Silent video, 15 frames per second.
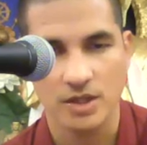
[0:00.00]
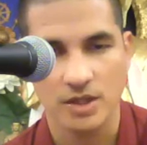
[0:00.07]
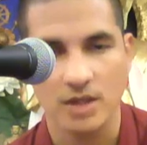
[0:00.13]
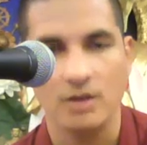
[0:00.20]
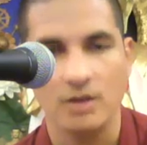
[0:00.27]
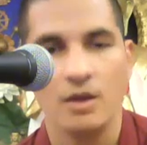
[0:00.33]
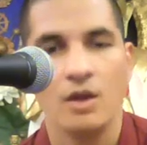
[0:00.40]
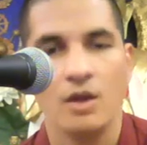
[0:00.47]

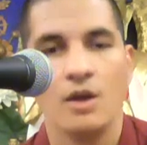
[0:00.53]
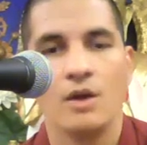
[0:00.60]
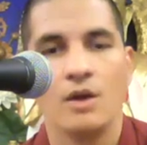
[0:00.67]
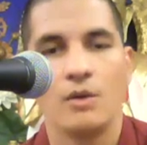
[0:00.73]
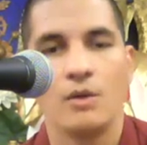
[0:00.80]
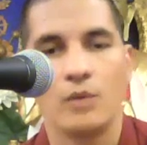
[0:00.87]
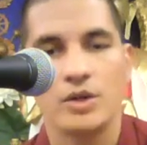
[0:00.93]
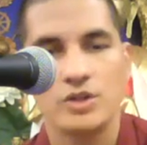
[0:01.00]
Then,
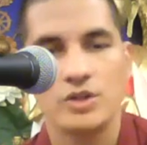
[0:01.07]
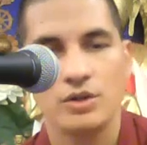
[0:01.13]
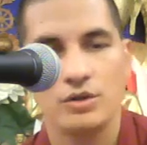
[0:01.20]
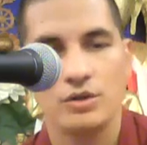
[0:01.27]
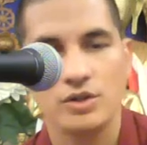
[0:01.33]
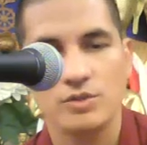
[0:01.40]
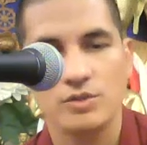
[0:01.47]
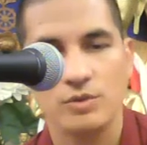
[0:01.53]
when she heard
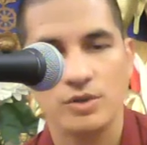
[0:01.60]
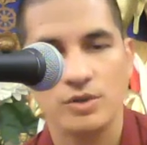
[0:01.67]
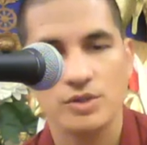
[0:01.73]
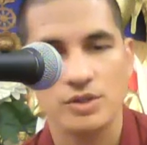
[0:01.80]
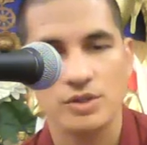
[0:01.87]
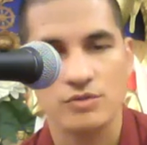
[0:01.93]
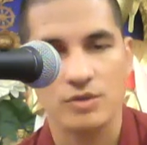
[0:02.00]
these words,